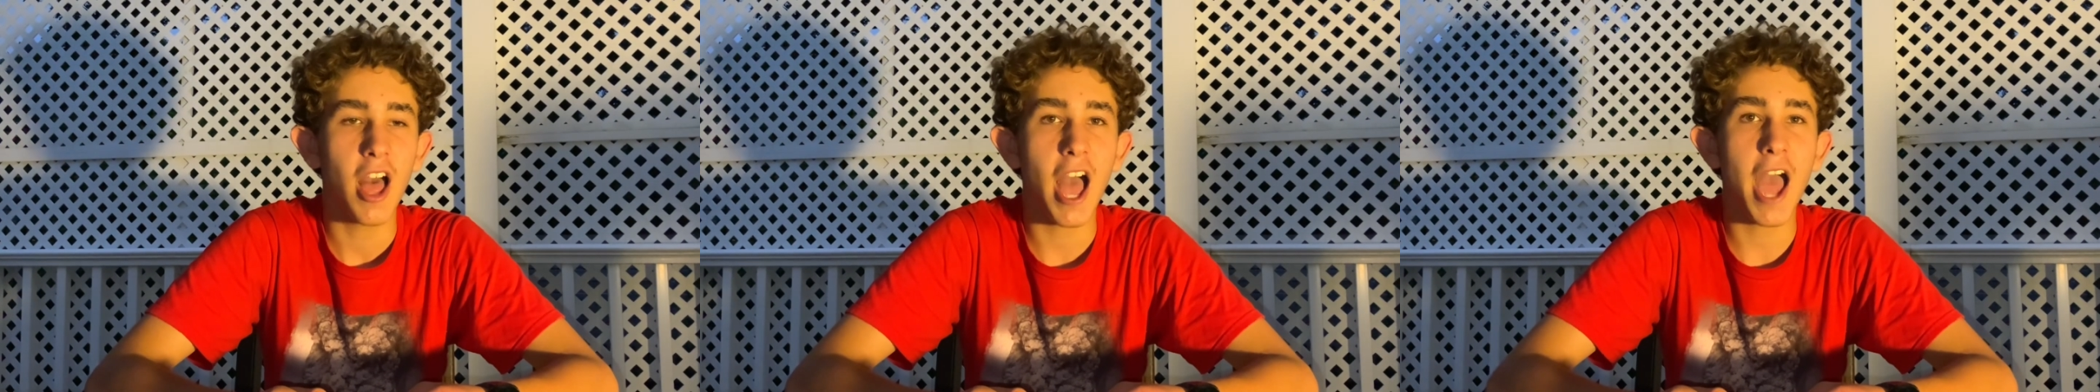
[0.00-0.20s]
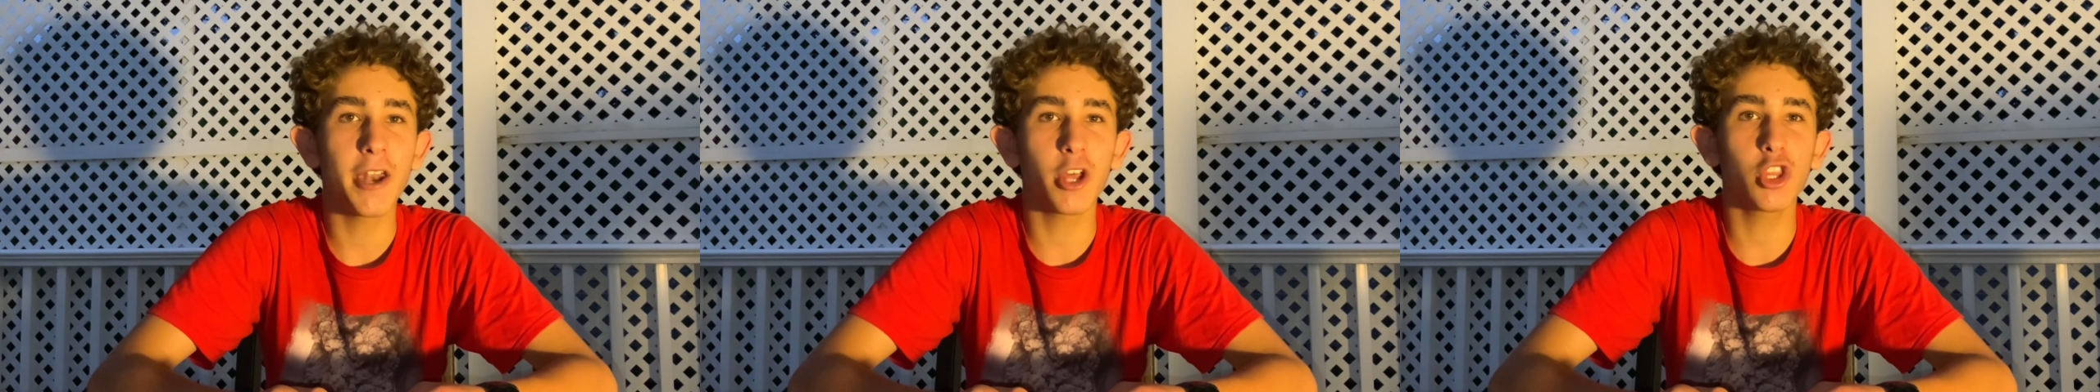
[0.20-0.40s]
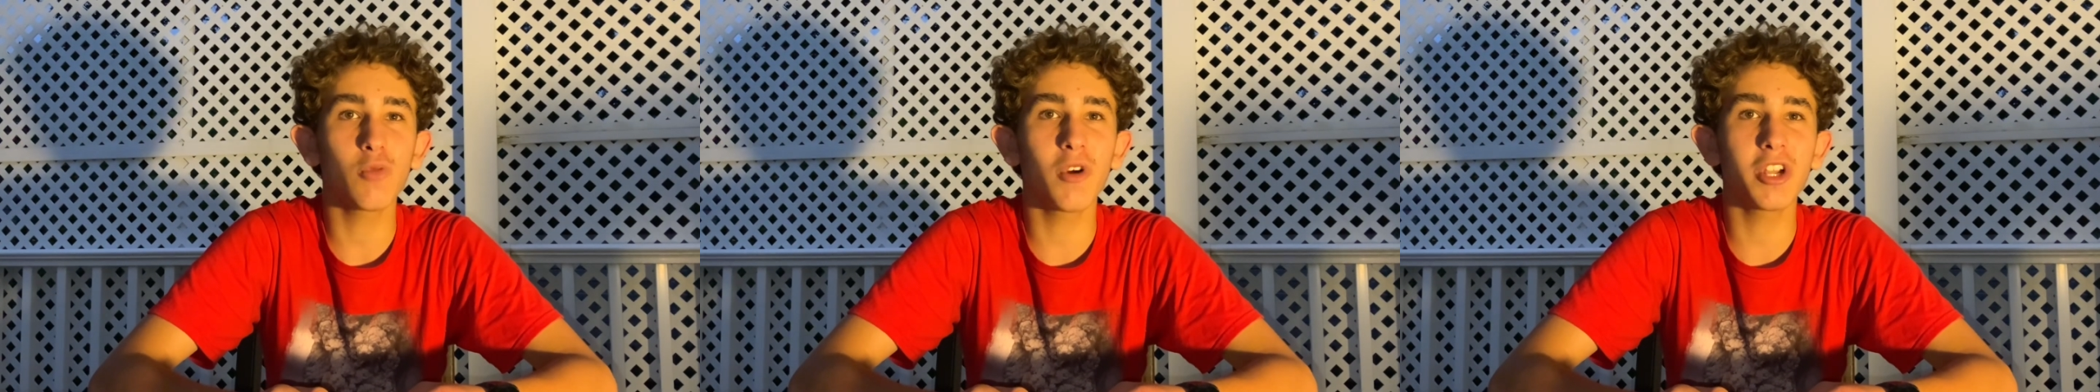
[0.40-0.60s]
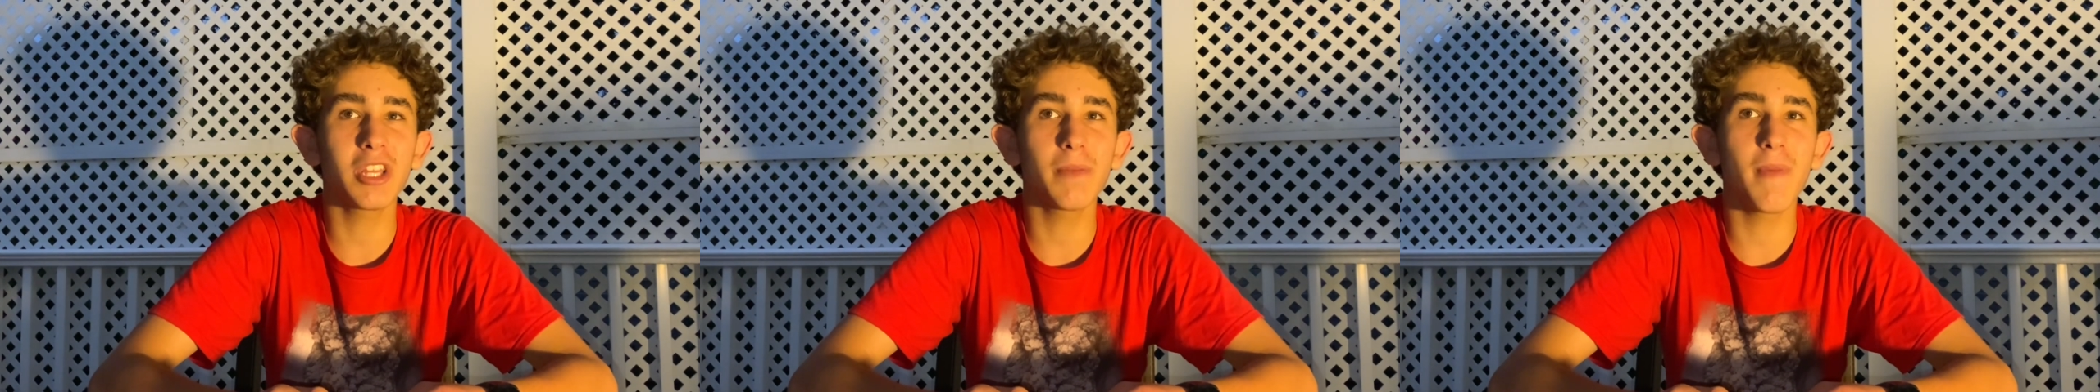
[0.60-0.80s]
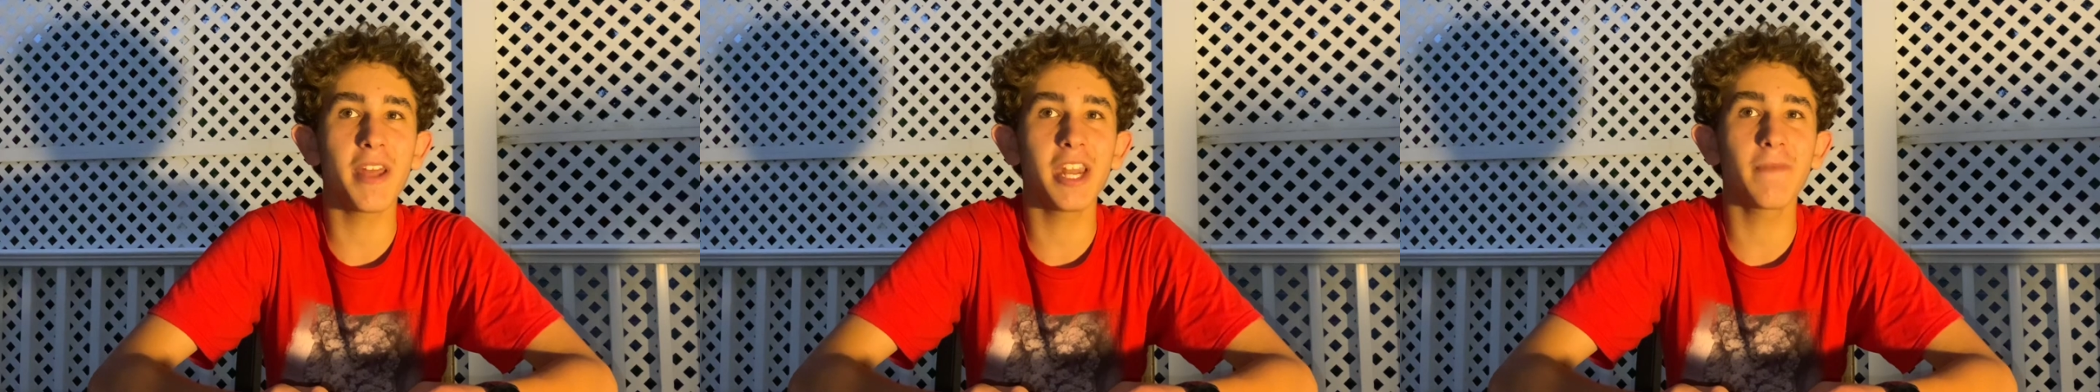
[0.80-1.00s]
Another one of the
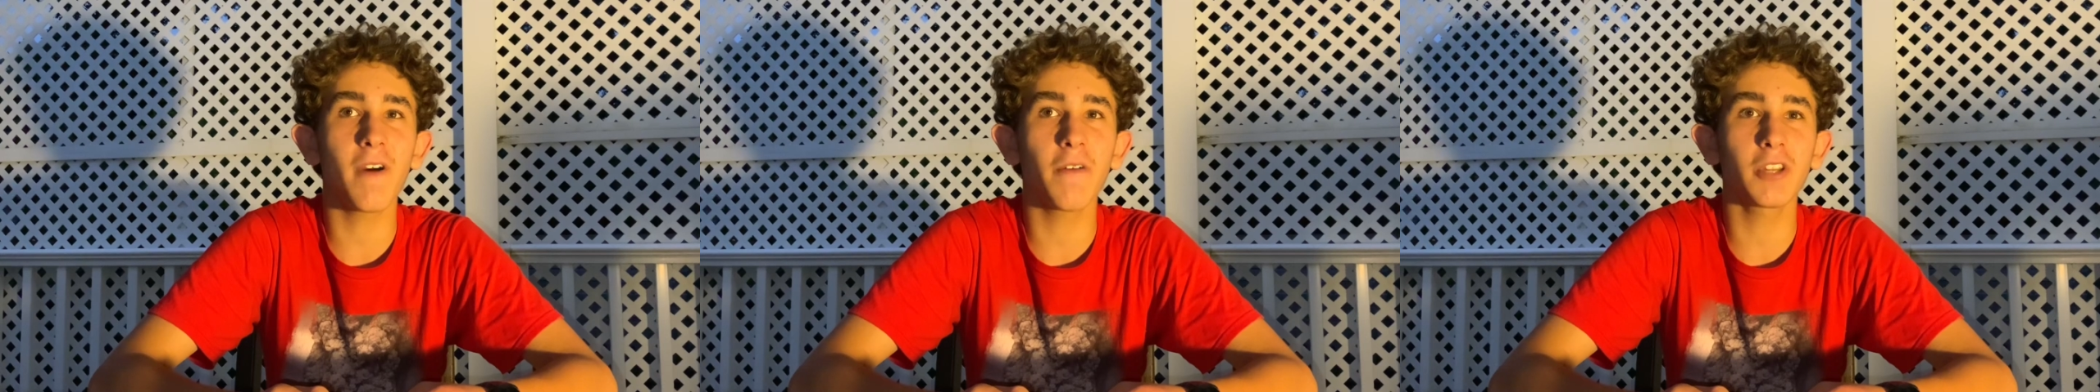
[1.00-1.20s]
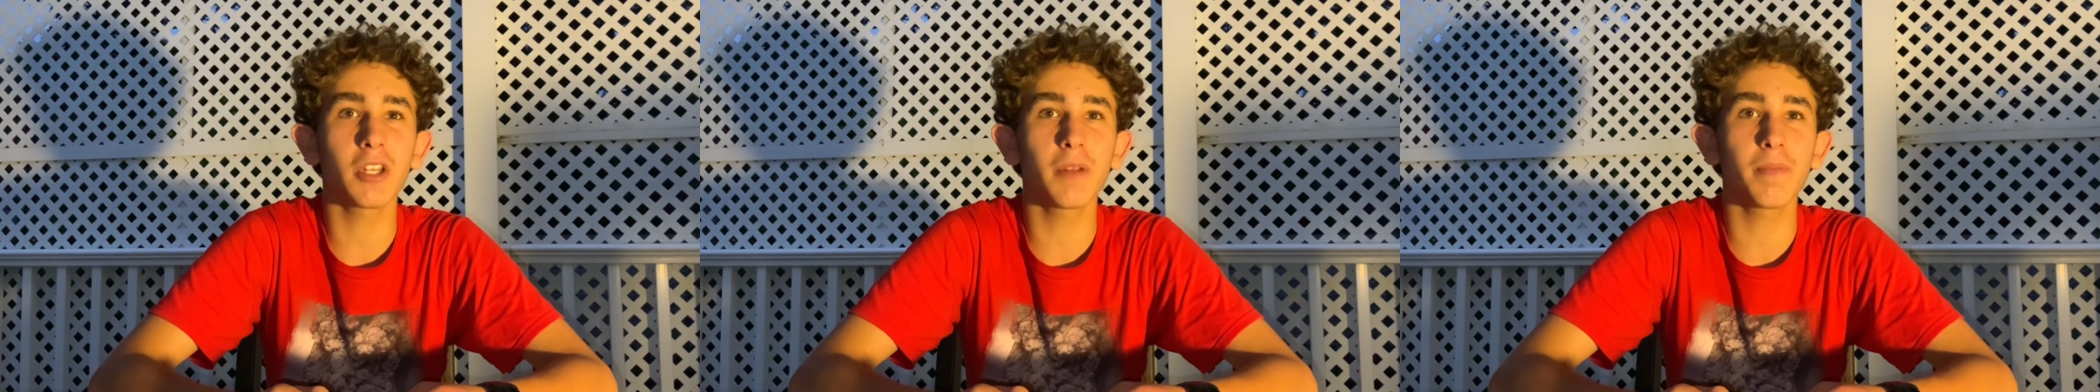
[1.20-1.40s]
men involved in the